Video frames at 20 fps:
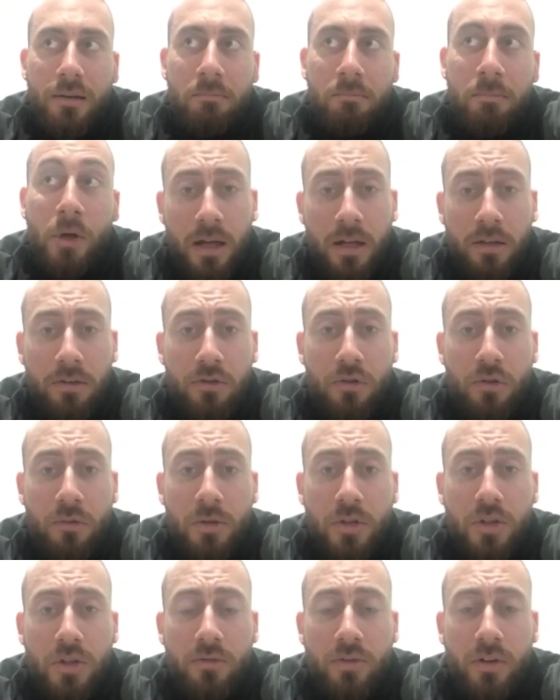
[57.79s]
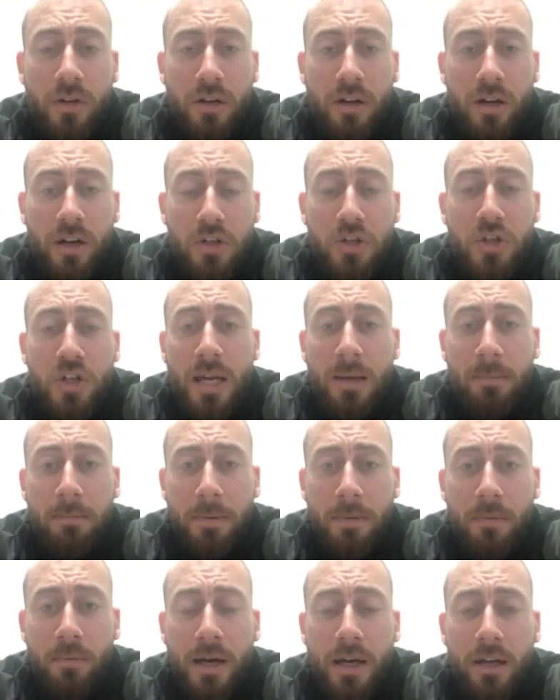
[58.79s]
become so much of a sheep
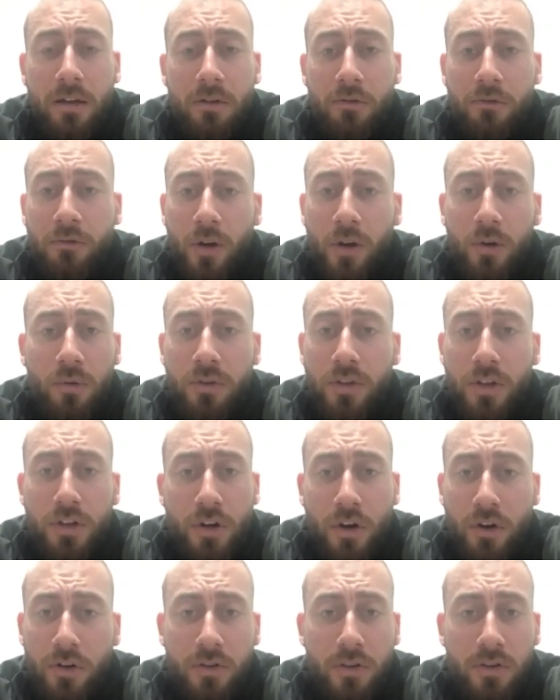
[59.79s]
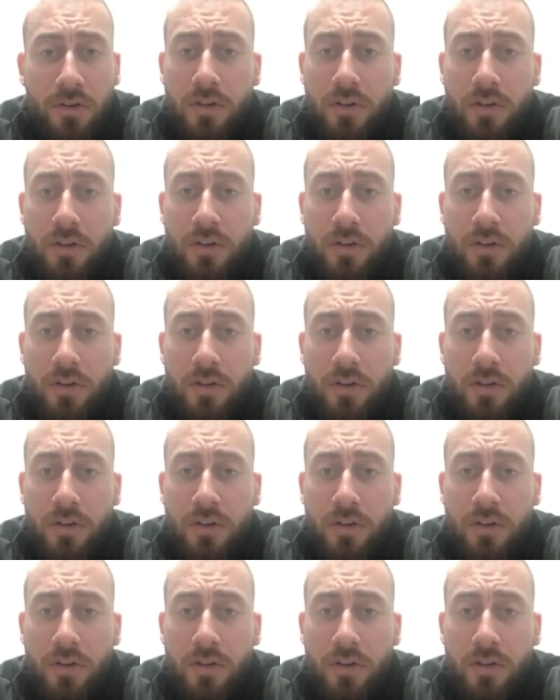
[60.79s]
where you follow the doctors and you